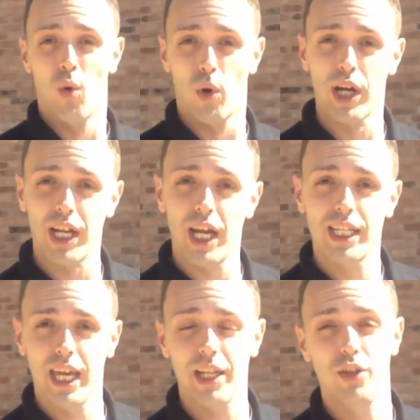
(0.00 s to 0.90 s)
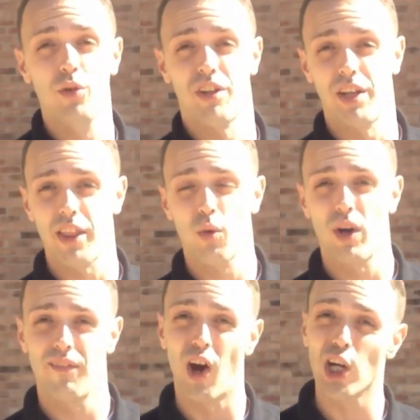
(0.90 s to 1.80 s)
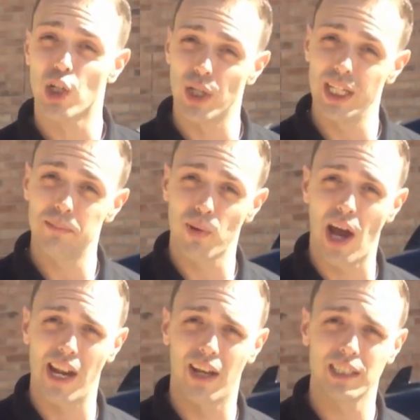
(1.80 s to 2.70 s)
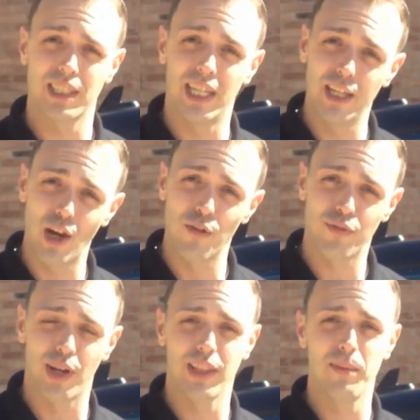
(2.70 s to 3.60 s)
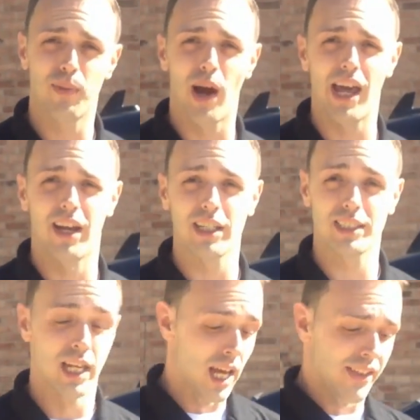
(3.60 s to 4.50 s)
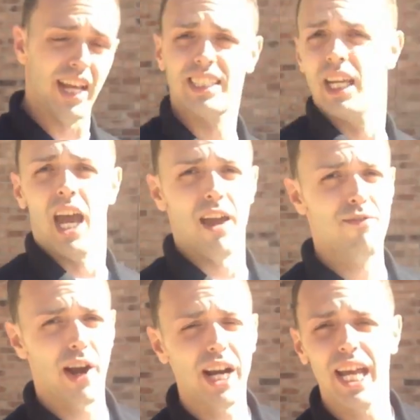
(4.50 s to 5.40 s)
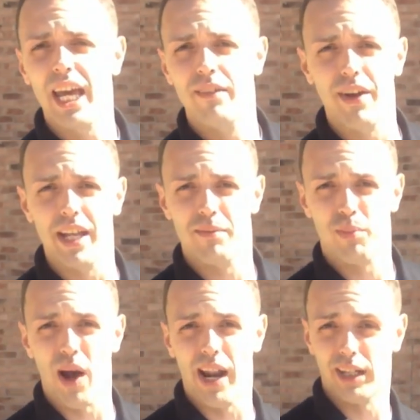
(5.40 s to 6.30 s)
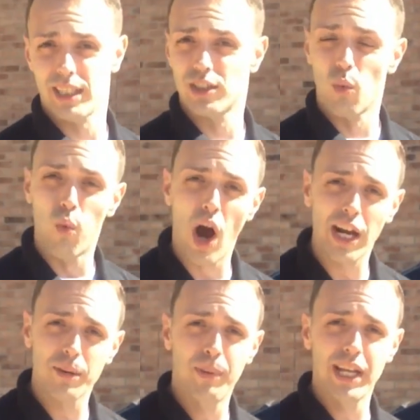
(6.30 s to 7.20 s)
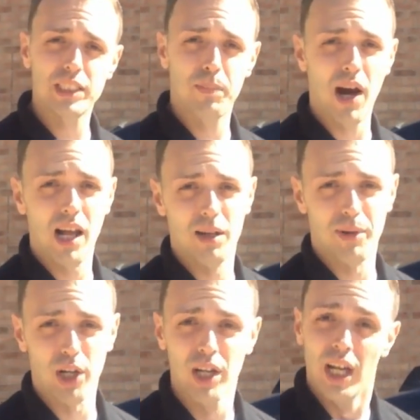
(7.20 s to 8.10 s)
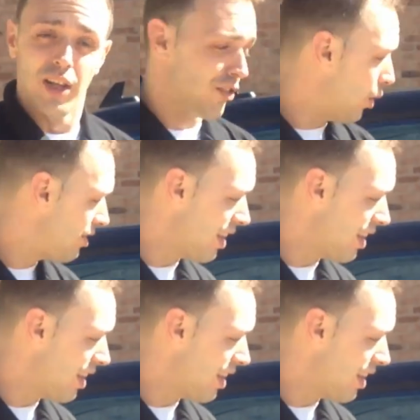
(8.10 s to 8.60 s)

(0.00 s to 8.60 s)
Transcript: we're going to again use another one of our green products, eco-friendly products. That's a very innovative product. It's a water-based polymer, so it's